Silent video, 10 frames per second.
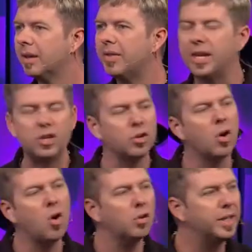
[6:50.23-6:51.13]
that you're
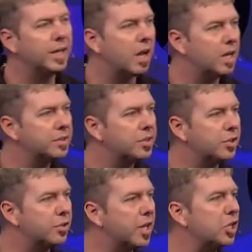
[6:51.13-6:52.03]
holding on
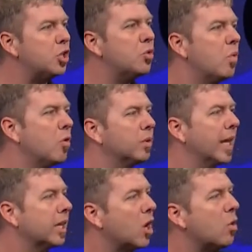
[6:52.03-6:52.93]
to, that you won't
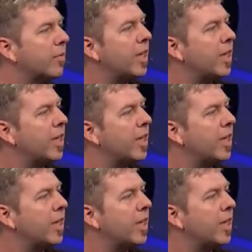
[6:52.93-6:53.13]
let go of,